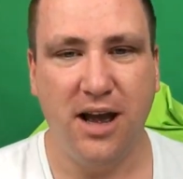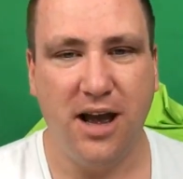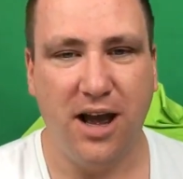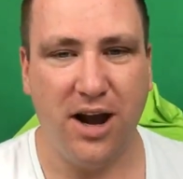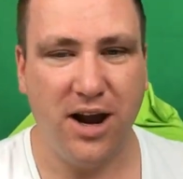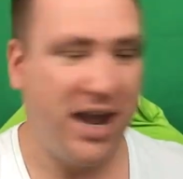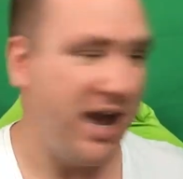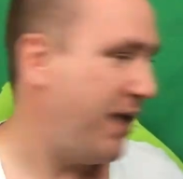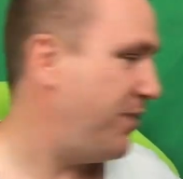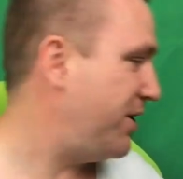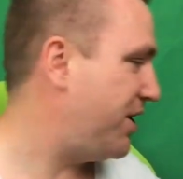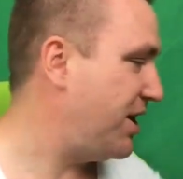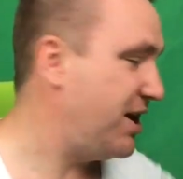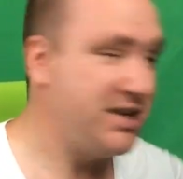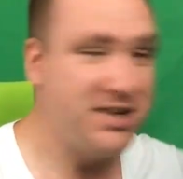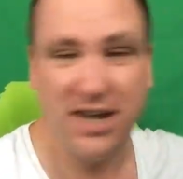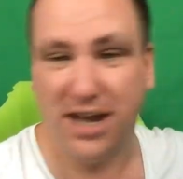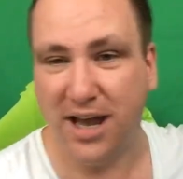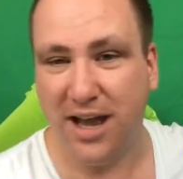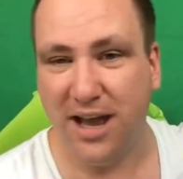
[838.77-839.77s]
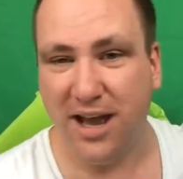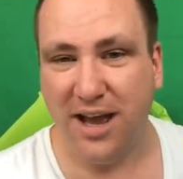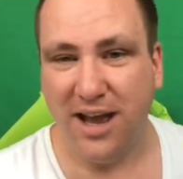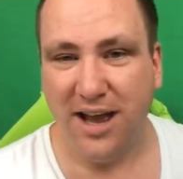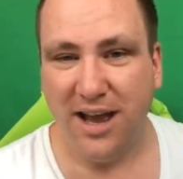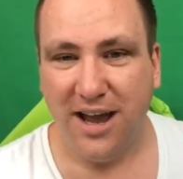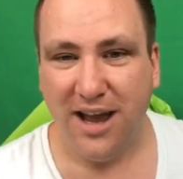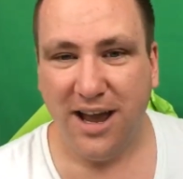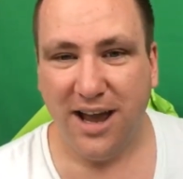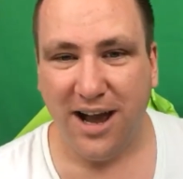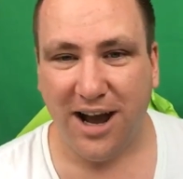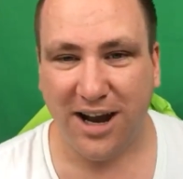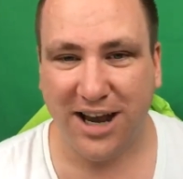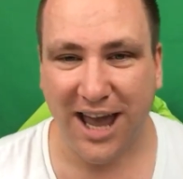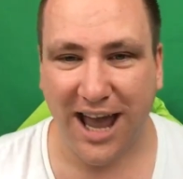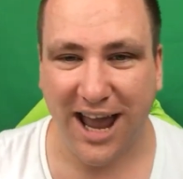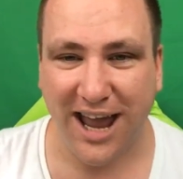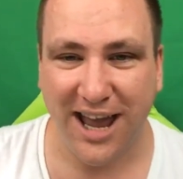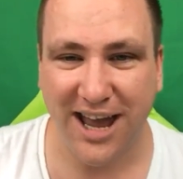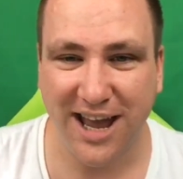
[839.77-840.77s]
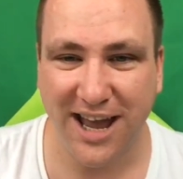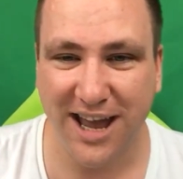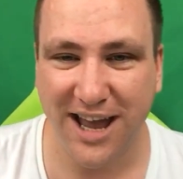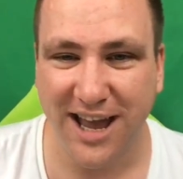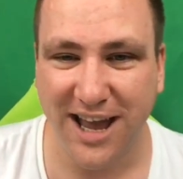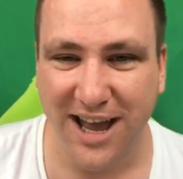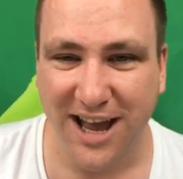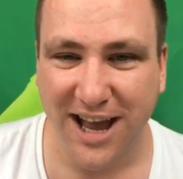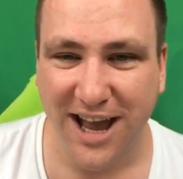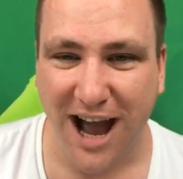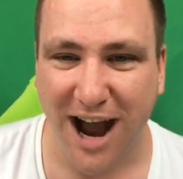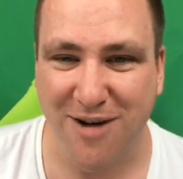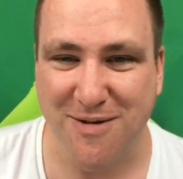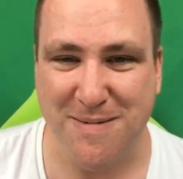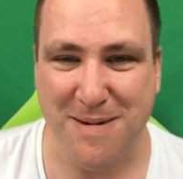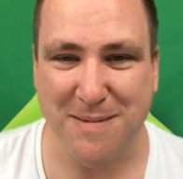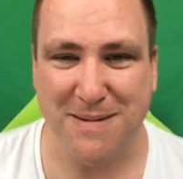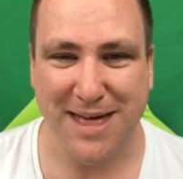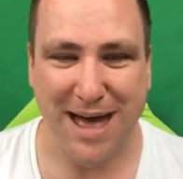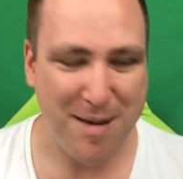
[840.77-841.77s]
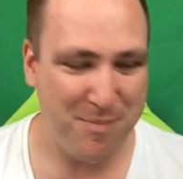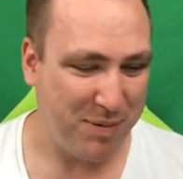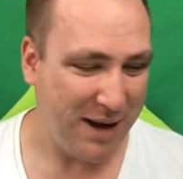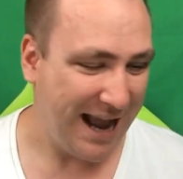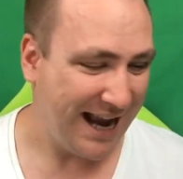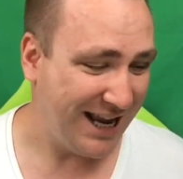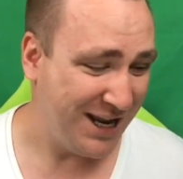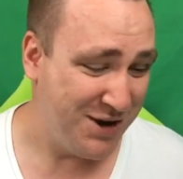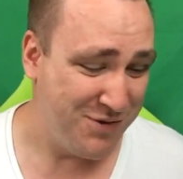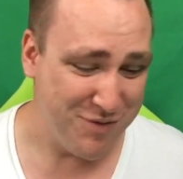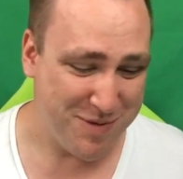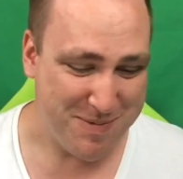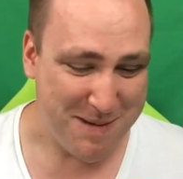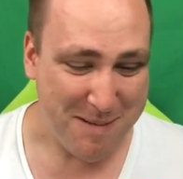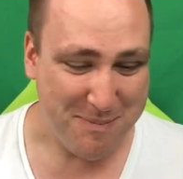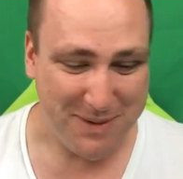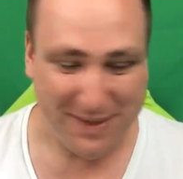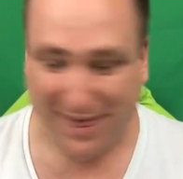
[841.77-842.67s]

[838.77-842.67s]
Okay, we're good. Okay. I remember that blanket. You remember